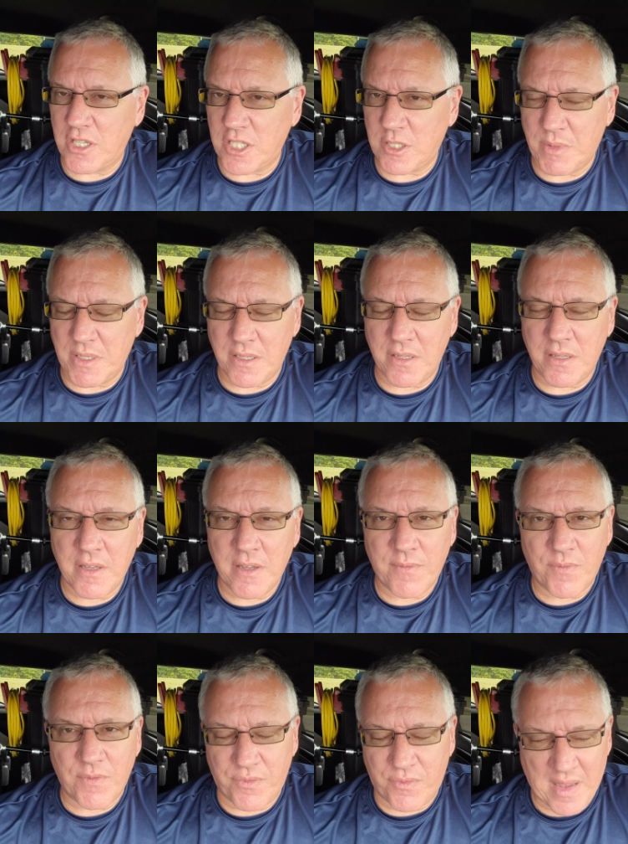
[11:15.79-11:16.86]
has been
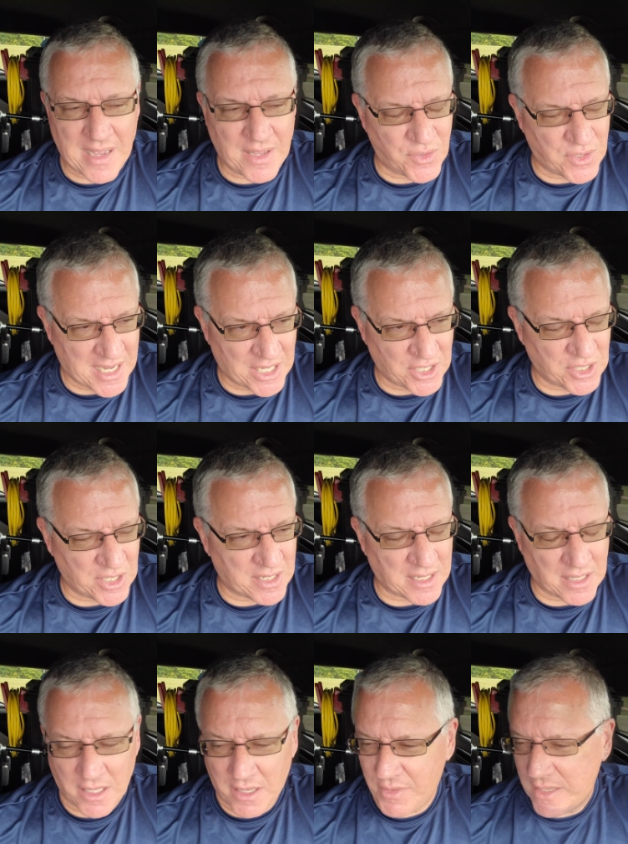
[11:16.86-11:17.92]
fantastic. I
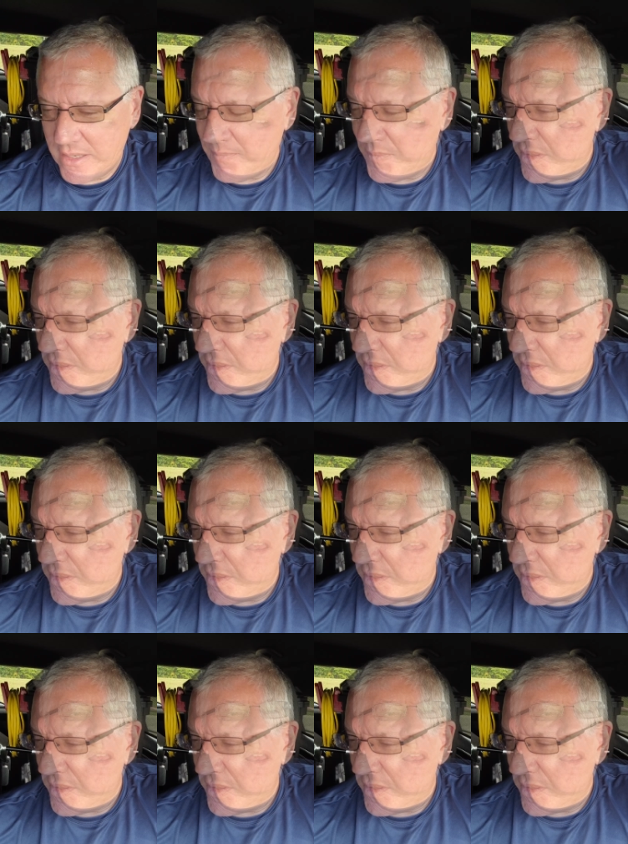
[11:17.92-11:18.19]
love it.